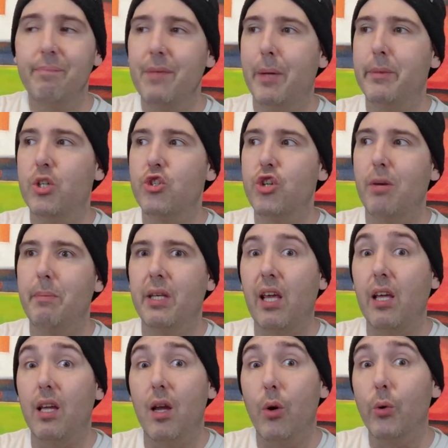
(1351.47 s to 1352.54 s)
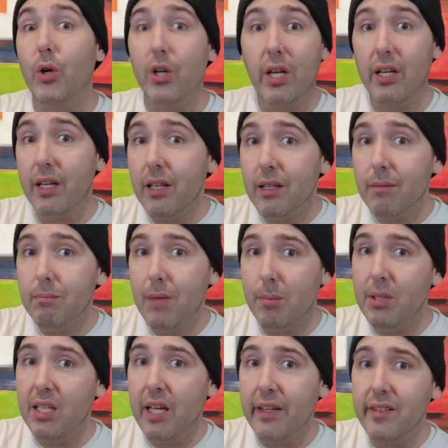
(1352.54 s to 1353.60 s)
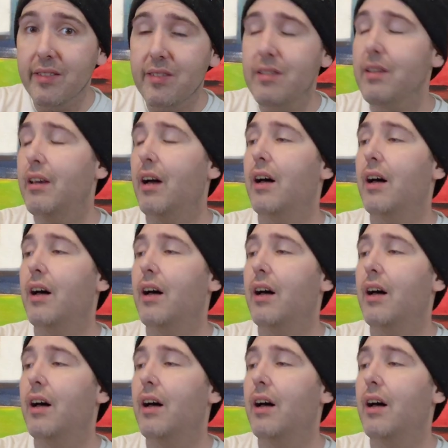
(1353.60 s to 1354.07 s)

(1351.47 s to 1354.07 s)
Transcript: I'm interested in making yogurt in it maybe next.